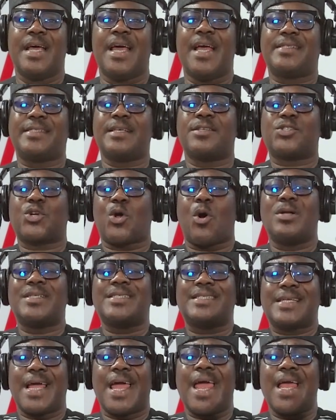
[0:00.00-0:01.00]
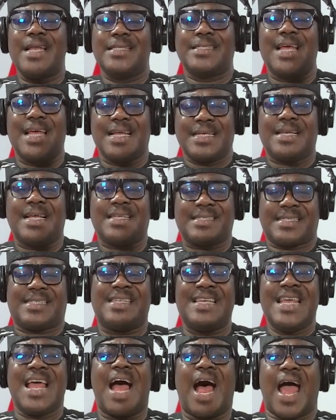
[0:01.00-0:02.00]
It is contained in the
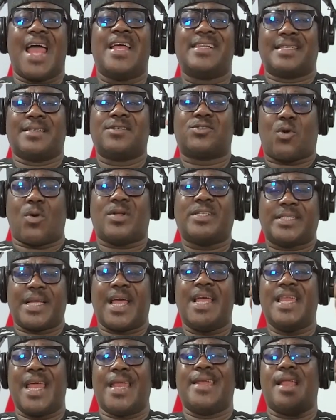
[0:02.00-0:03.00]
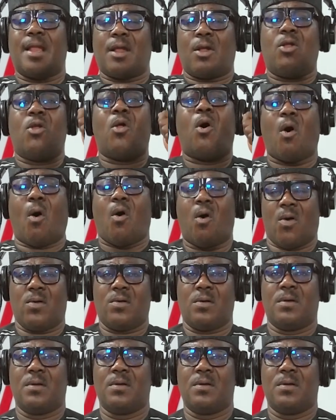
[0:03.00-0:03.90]
CI. It is contained in the law.